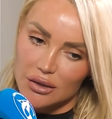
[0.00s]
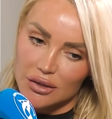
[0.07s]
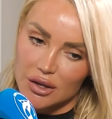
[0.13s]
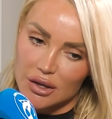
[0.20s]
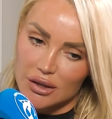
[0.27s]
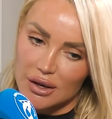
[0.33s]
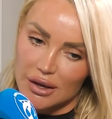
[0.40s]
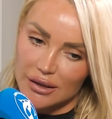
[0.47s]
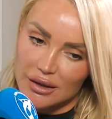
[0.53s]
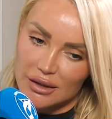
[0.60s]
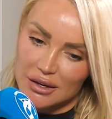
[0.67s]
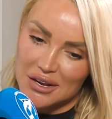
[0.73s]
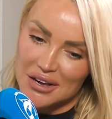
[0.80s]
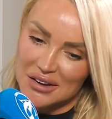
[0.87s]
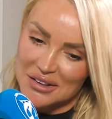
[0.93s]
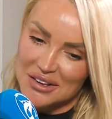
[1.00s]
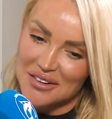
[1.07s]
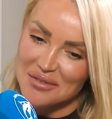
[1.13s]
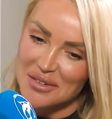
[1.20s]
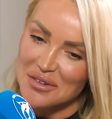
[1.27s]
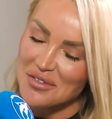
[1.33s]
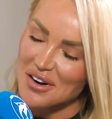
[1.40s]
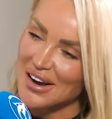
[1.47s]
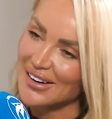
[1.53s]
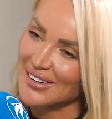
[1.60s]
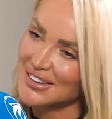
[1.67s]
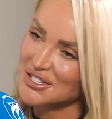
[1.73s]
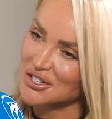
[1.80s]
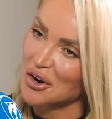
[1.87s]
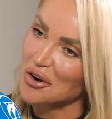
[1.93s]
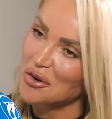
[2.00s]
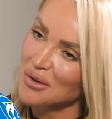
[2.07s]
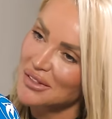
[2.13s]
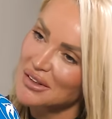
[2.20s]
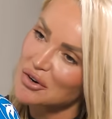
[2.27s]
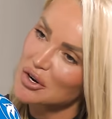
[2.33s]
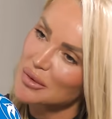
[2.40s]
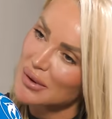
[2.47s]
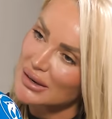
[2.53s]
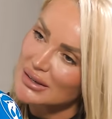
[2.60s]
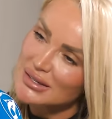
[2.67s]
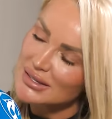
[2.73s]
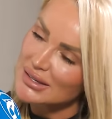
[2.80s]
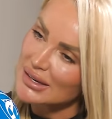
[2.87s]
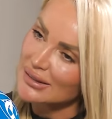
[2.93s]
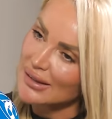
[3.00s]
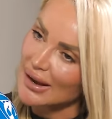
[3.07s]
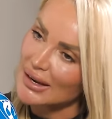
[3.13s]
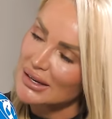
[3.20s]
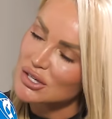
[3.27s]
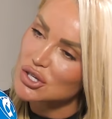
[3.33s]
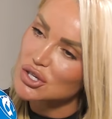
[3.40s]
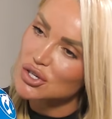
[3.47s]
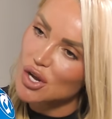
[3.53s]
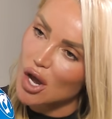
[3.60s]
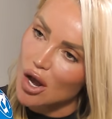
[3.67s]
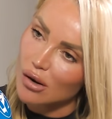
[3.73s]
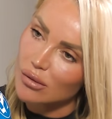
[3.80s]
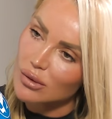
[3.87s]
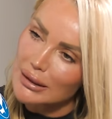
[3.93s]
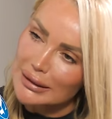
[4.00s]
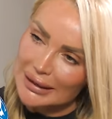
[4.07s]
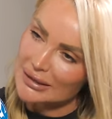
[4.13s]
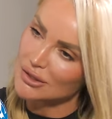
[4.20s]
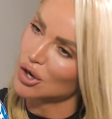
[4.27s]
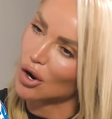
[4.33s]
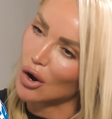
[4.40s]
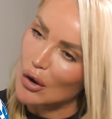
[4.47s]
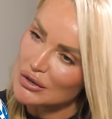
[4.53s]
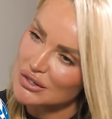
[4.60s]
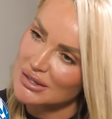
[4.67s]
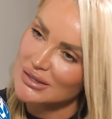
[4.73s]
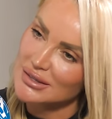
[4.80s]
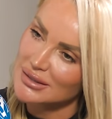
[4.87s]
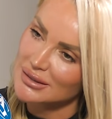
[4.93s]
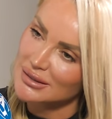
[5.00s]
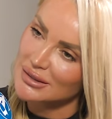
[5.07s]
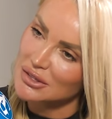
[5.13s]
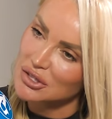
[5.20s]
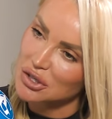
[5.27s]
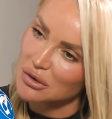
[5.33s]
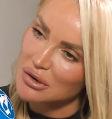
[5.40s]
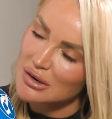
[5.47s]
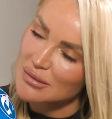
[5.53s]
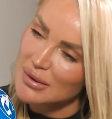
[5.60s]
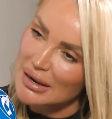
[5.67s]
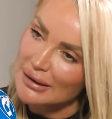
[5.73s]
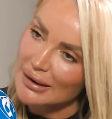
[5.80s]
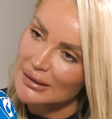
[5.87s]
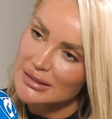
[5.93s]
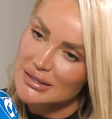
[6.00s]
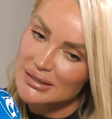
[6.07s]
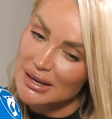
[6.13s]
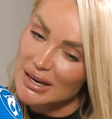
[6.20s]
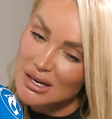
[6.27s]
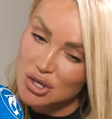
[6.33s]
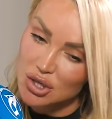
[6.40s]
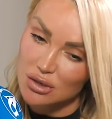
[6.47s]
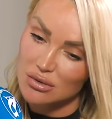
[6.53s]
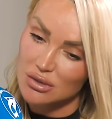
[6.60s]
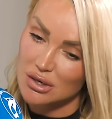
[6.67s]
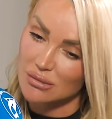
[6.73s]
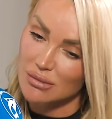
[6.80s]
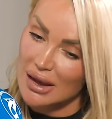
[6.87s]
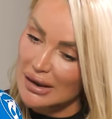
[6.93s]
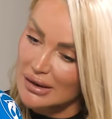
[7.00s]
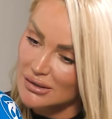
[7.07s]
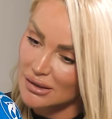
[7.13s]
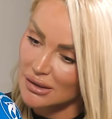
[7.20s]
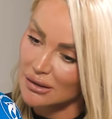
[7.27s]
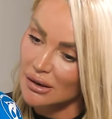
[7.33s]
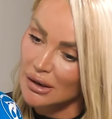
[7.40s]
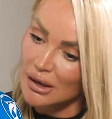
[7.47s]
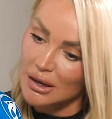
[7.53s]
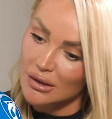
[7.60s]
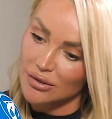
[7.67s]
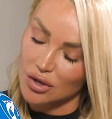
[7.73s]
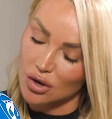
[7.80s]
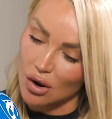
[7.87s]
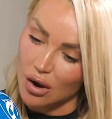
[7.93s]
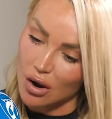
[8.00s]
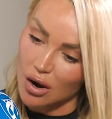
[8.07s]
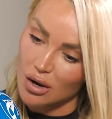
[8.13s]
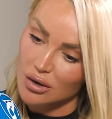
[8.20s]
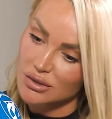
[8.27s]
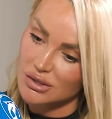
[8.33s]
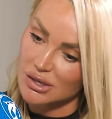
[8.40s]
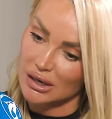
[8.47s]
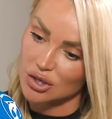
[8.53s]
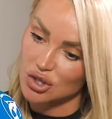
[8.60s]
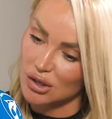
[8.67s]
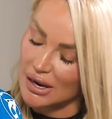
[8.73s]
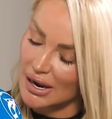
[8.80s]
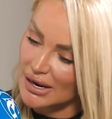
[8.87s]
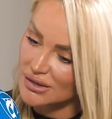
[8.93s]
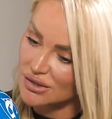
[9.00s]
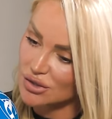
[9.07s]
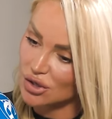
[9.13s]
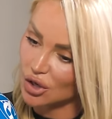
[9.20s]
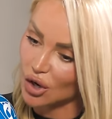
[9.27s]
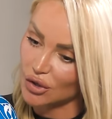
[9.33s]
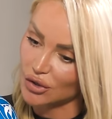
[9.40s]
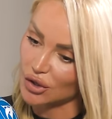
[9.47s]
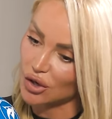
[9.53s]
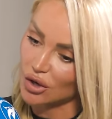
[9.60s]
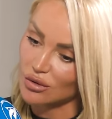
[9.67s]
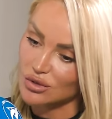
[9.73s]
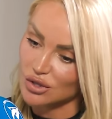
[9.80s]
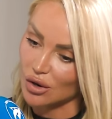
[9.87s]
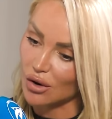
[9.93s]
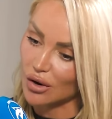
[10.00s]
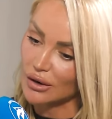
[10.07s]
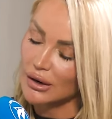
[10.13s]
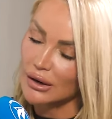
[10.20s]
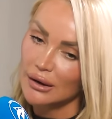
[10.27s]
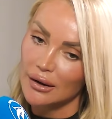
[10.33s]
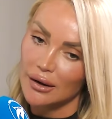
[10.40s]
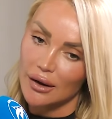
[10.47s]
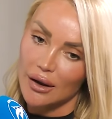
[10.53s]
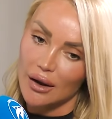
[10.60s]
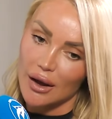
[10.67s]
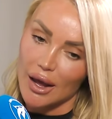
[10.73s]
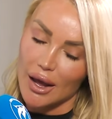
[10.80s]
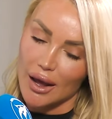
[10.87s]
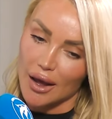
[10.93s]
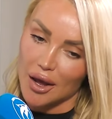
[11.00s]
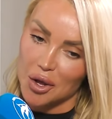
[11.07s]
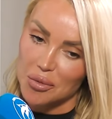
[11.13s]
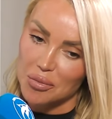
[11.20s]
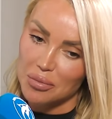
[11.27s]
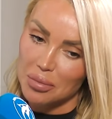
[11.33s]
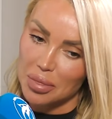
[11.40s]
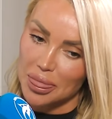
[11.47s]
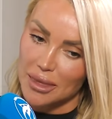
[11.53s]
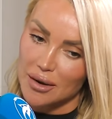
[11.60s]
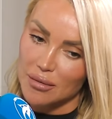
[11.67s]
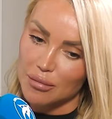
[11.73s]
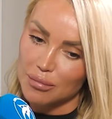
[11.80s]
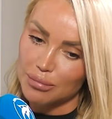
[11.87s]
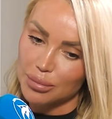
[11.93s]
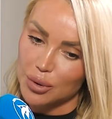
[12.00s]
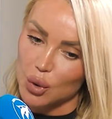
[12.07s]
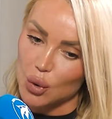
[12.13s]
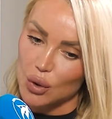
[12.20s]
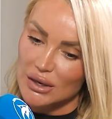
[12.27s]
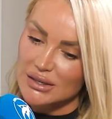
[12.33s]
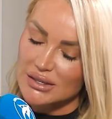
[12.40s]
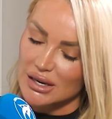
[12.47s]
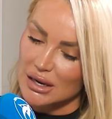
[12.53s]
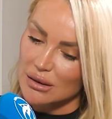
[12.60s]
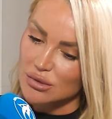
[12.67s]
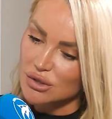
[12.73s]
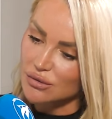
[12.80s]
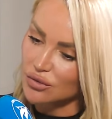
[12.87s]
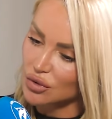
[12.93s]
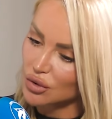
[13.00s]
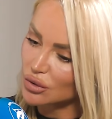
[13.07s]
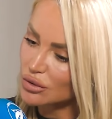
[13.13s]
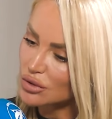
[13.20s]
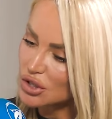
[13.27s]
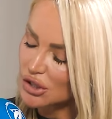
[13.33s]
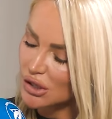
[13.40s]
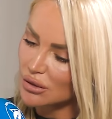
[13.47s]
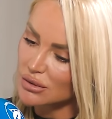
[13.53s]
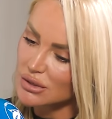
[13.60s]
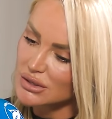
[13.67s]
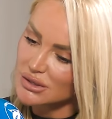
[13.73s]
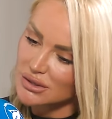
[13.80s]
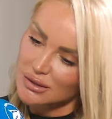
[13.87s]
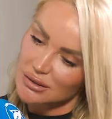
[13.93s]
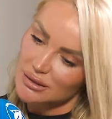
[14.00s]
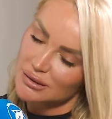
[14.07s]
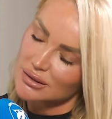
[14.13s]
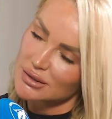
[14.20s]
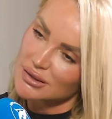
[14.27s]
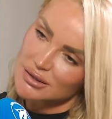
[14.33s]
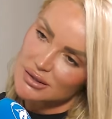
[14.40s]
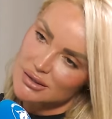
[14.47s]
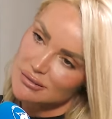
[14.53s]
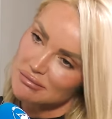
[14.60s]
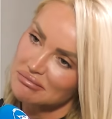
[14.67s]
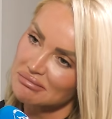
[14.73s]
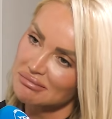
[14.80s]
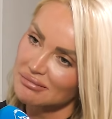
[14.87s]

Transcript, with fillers: They, they, I think they, they'd be really shocked when they come in and seeing that it's so light-hearted do you know what I mean? Like the stage shows are amazing. They are sexualized. There's a lot that goes on. Um, but in terms of rules, you know, there's there's